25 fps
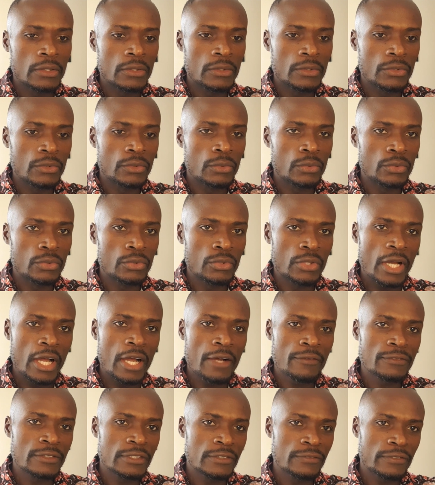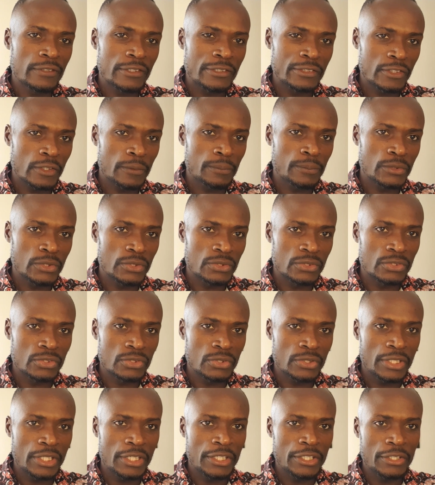you have different options
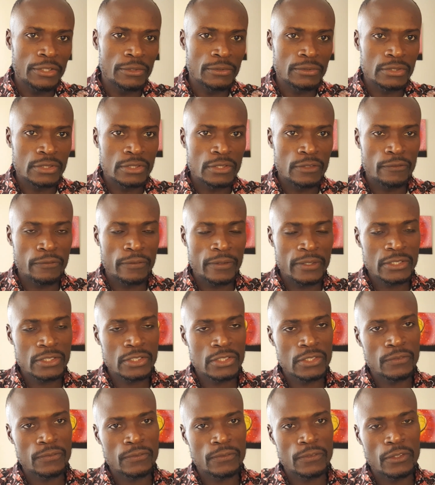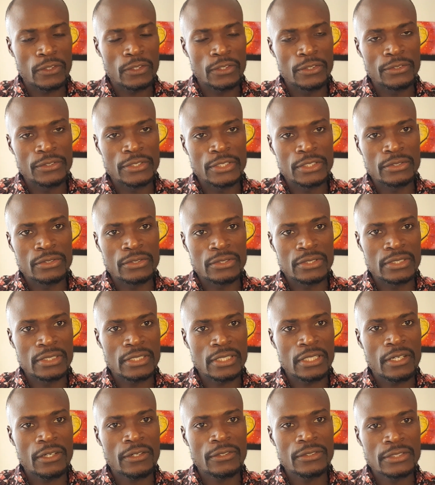you can use. First of all, you need to
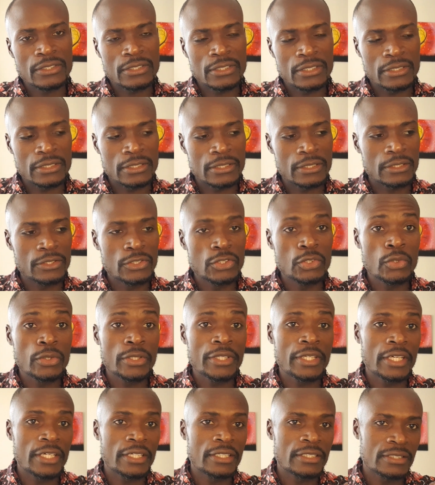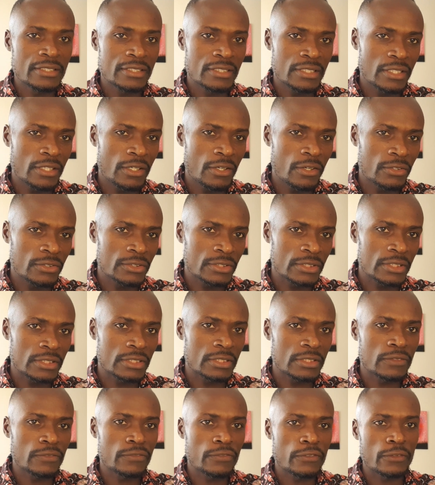seek consent. You can seek
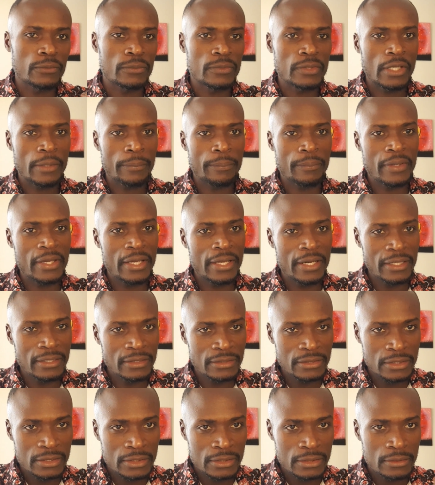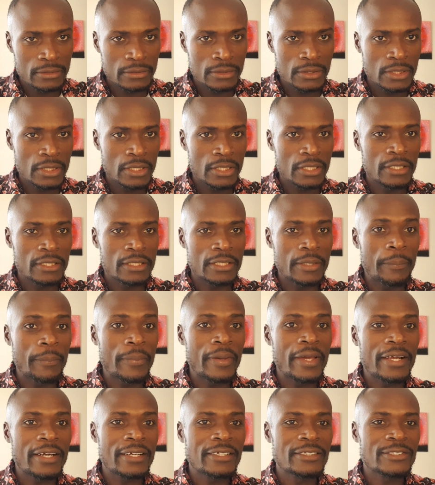consent from their parents, the
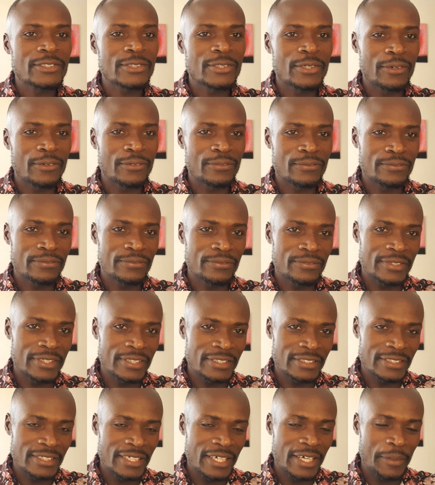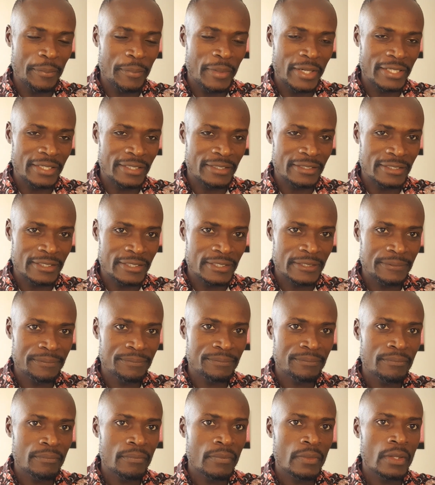parents of these young mothers.
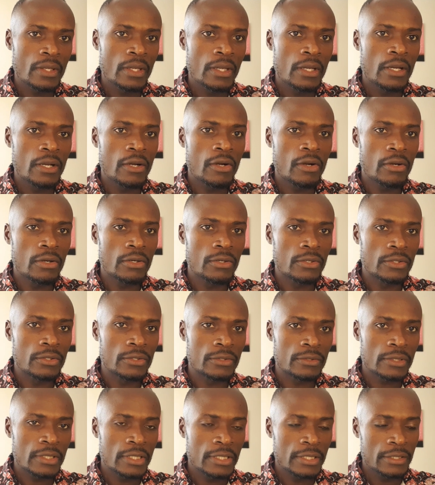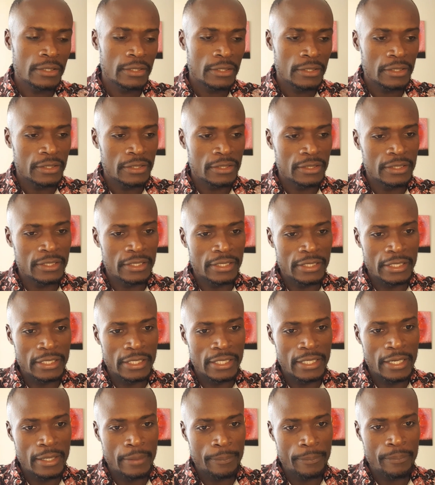or
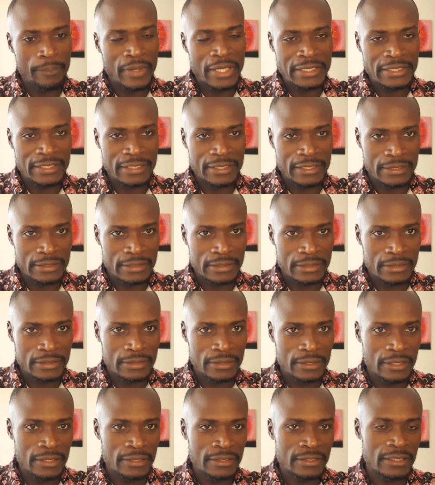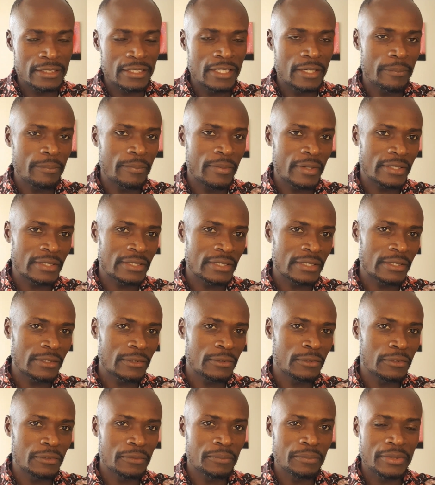their partners. Let's say their partner
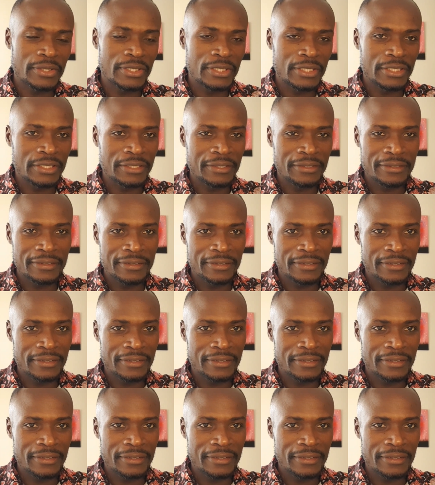could be